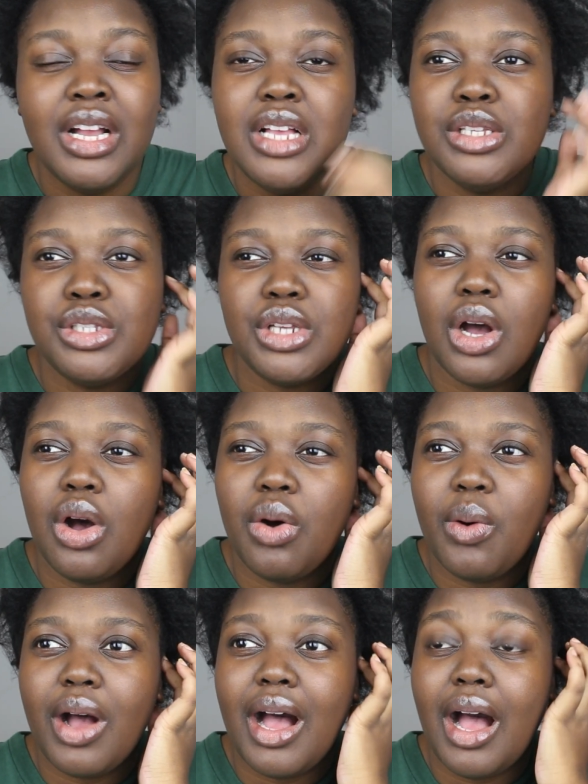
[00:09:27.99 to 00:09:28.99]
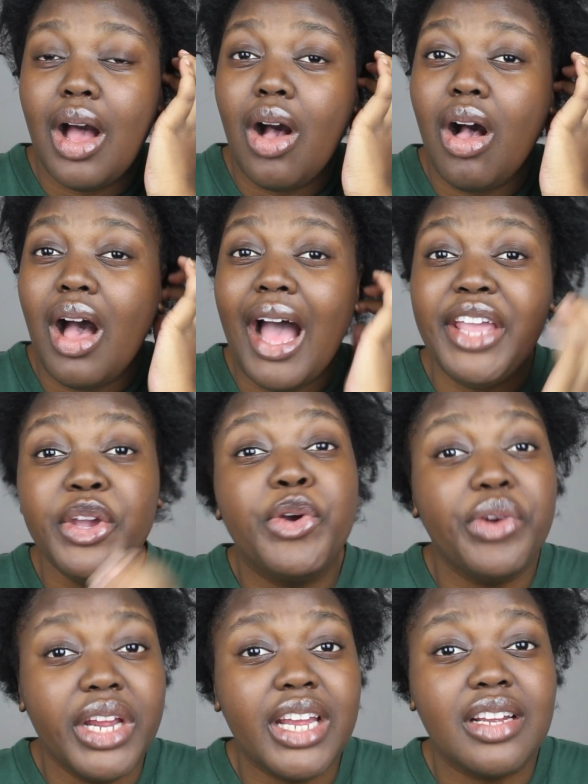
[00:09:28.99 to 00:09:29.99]
So I
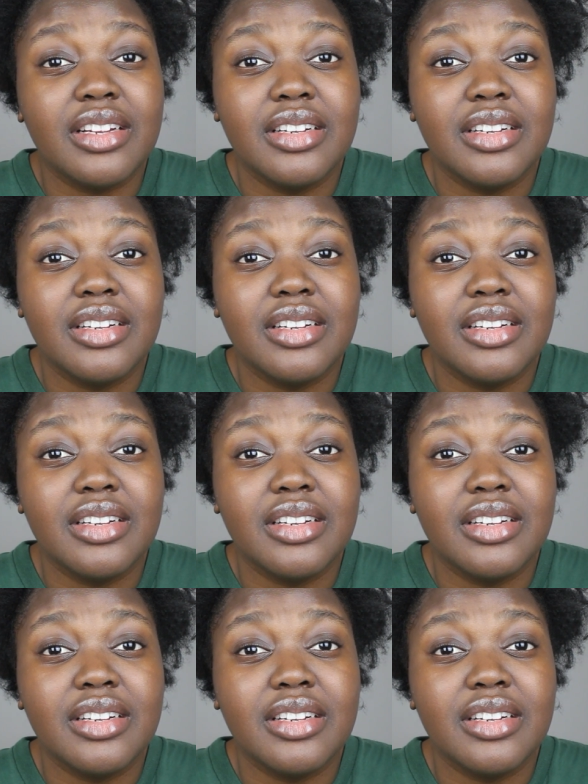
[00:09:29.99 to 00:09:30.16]
agree.